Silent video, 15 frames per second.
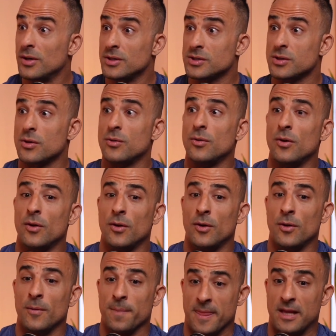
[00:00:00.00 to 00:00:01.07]
So
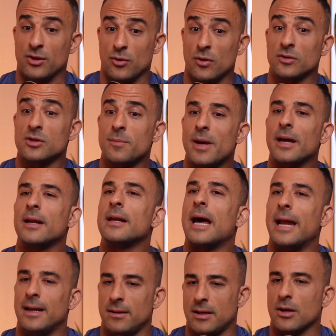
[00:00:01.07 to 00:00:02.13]
he talked about it,
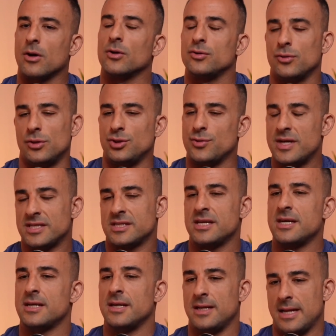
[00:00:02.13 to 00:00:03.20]
and they got to address
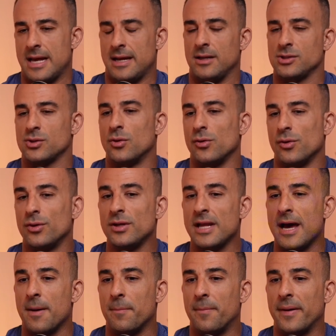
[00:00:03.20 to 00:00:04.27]
it, and it's all good
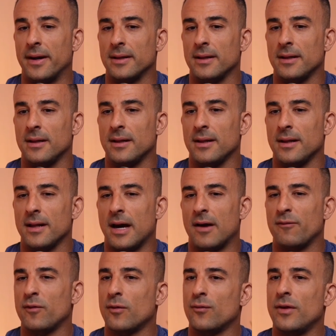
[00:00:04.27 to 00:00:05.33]
now. But I
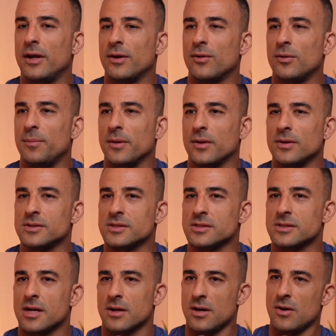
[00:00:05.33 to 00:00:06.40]
felt really good because
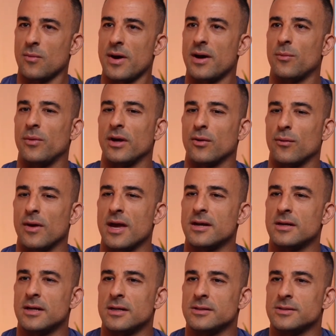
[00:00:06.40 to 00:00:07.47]
it's like, oh wow, we
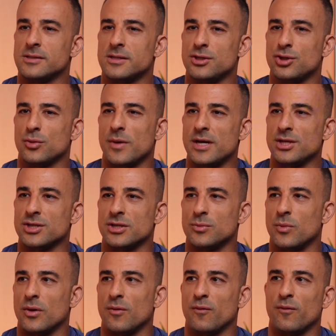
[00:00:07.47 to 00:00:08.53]
created a situation
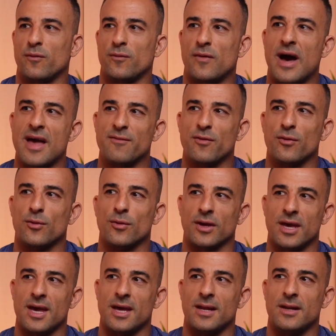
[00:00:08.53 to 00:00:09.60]
where a 5-year-old
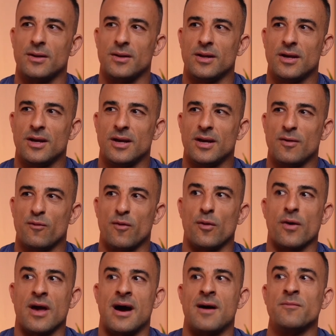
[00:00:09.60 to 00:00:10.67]
kid
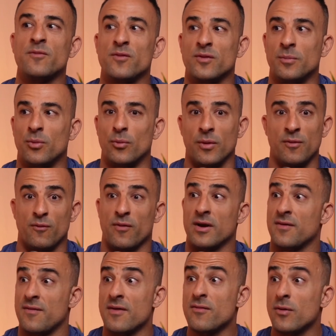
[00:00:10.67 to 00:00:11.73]
felt comfortable in front
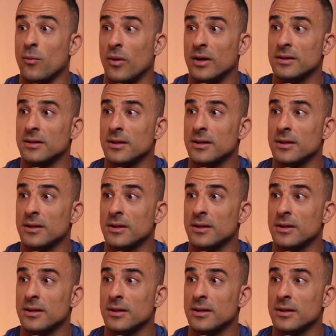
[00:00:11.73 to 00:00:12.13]
of everyone